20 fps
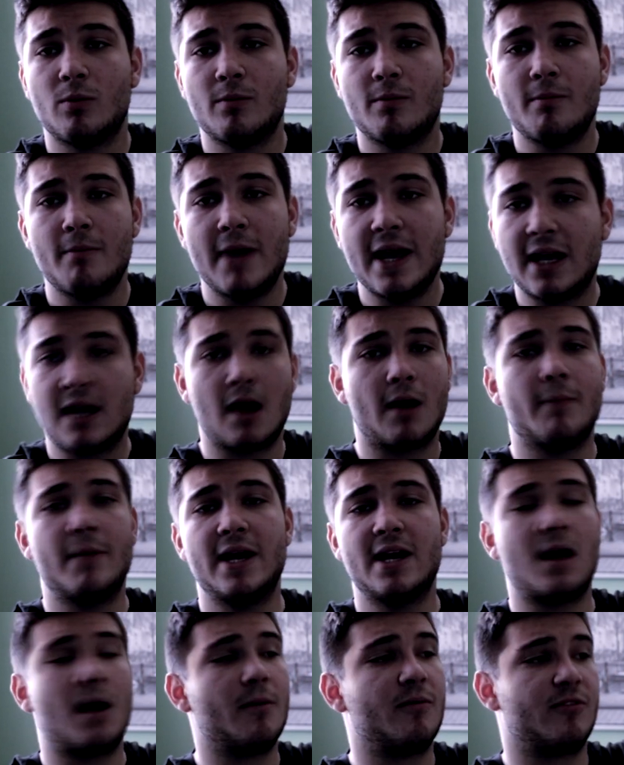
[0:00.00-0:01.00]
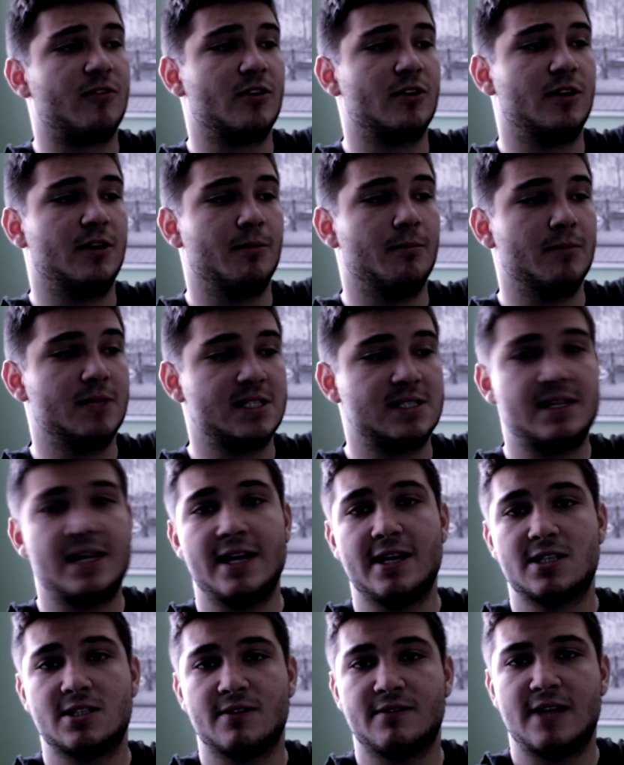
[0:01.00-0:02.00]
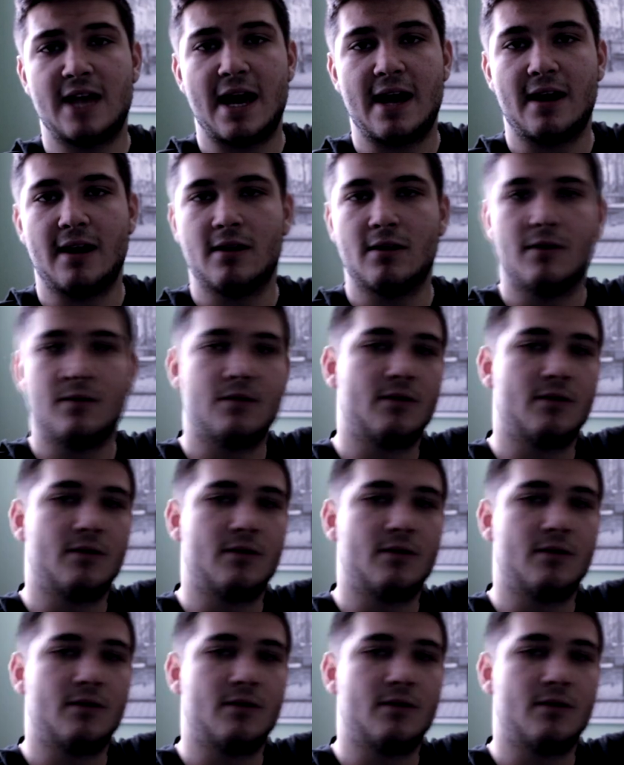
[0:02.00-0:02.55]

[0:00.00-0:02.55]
made up for the mistakes of that,